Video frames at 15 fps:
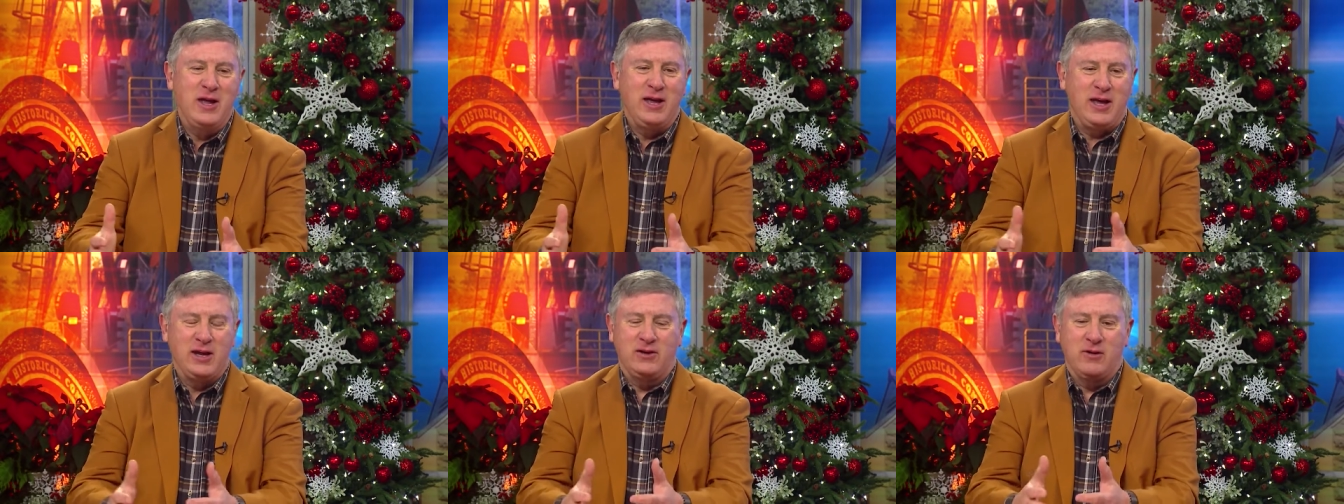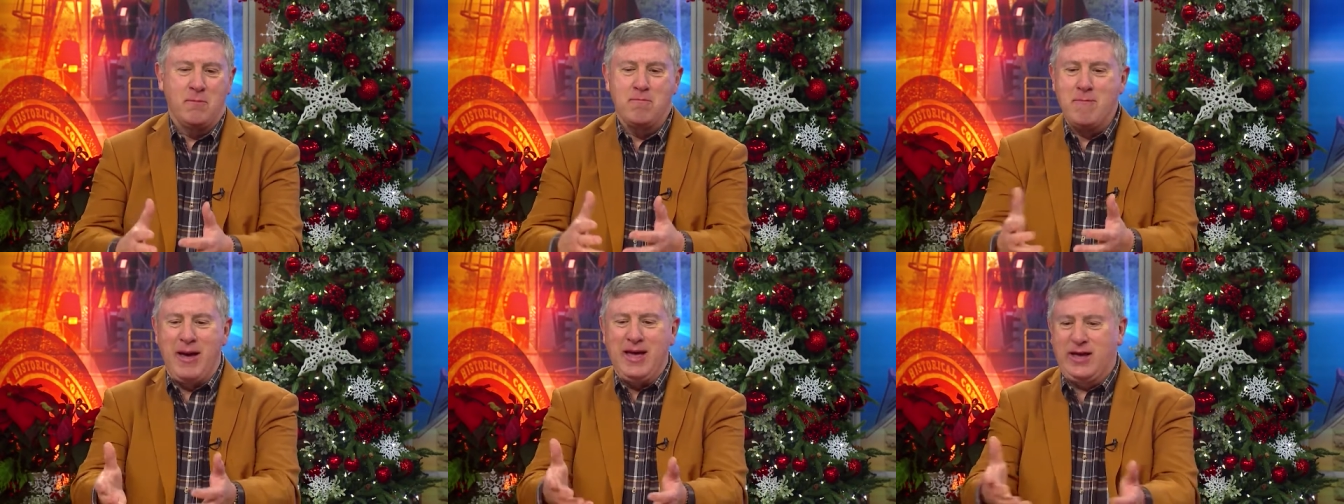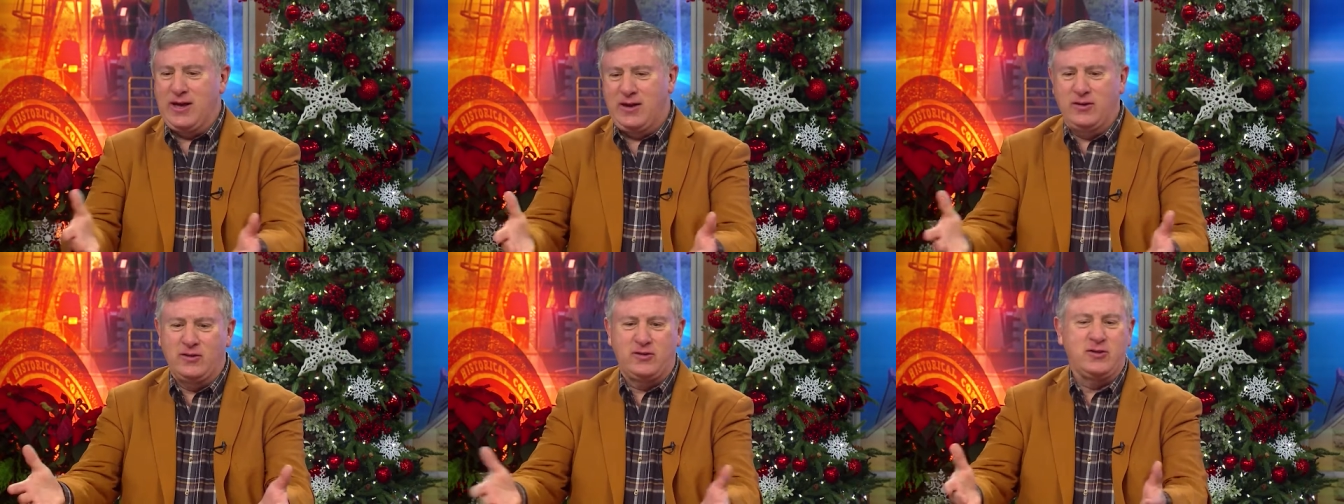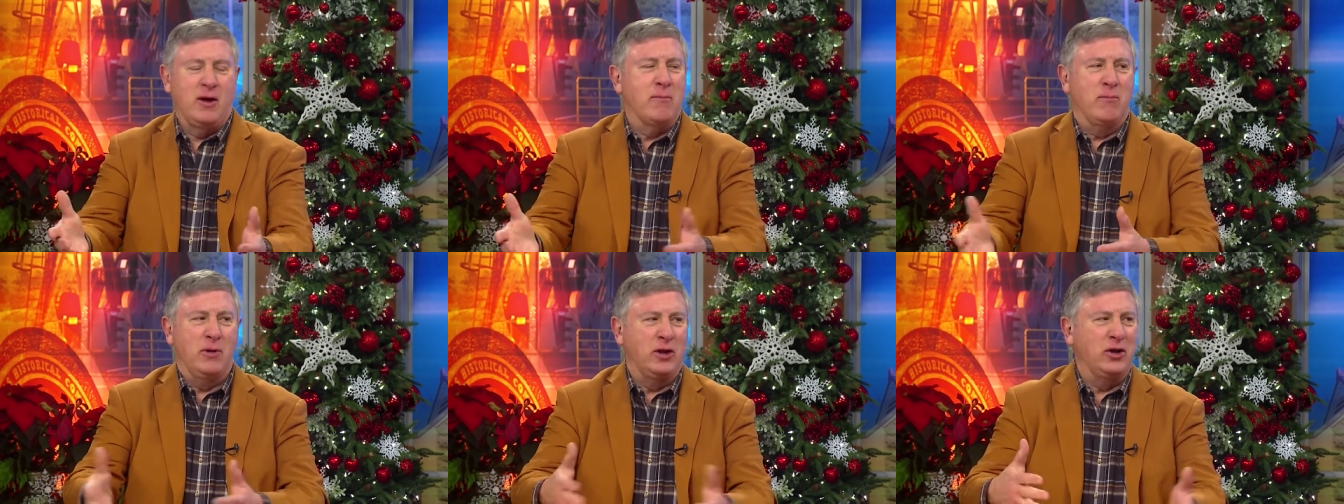into making
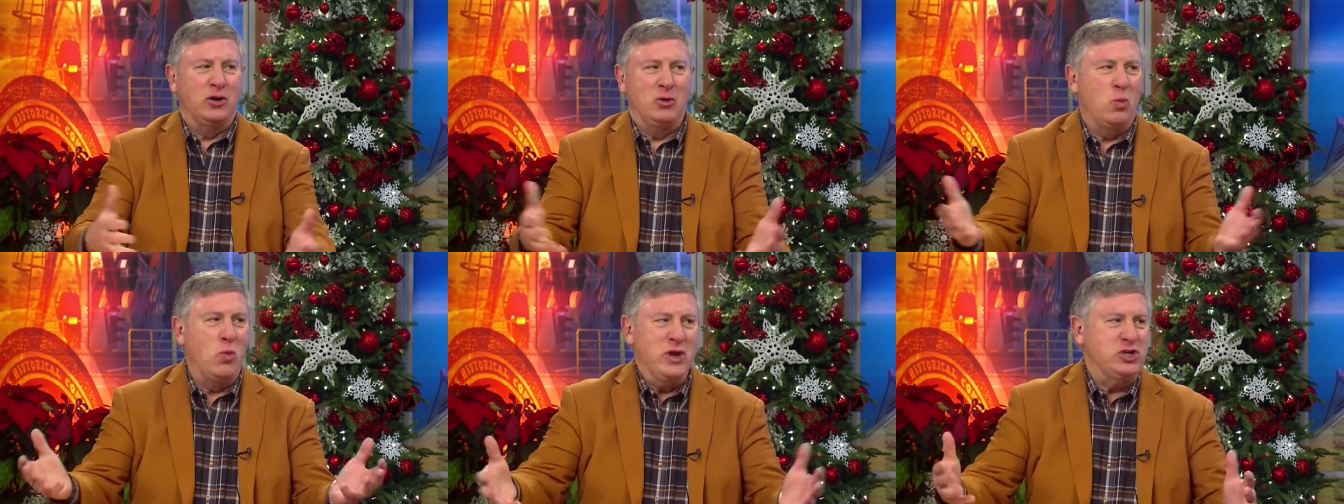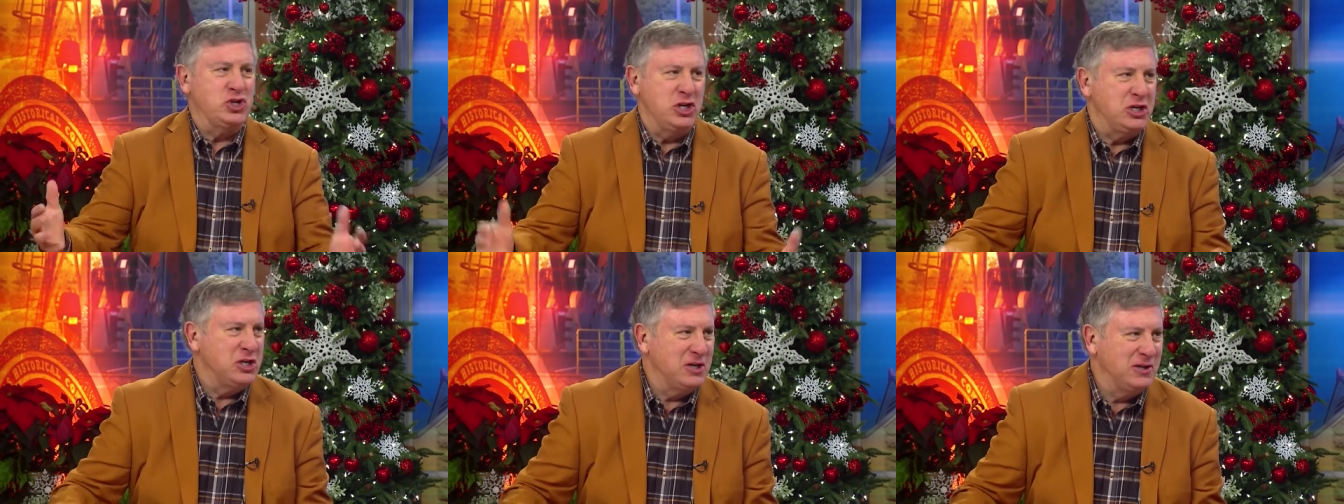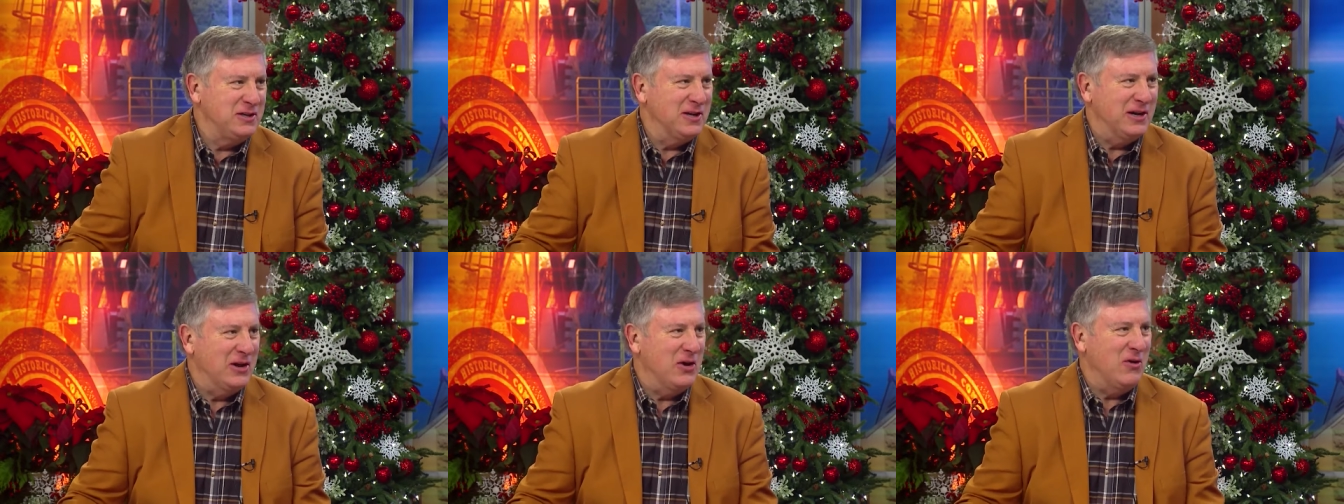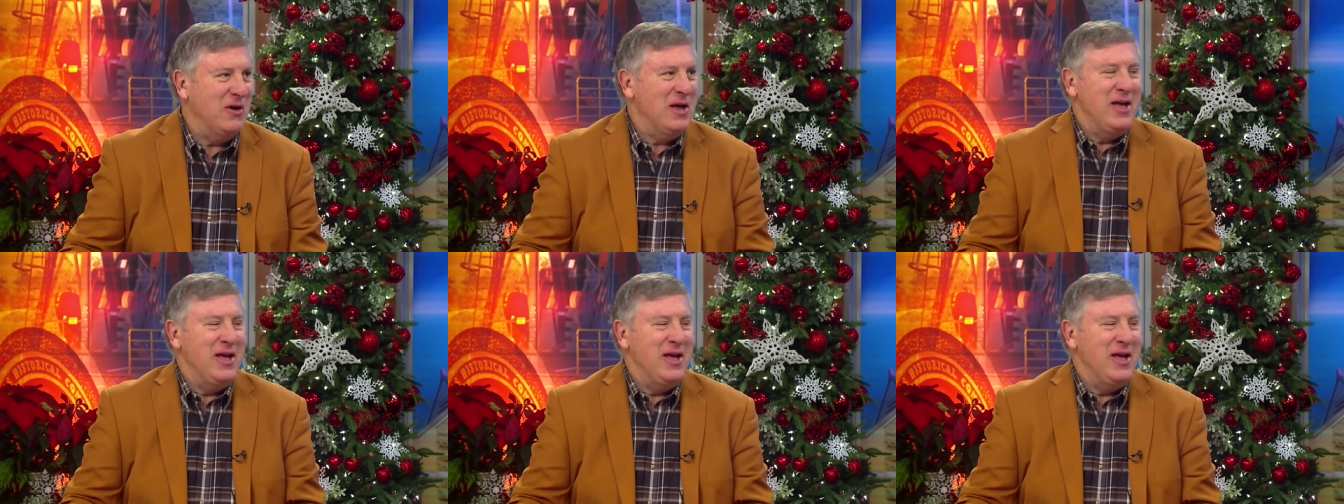some little widget, you know.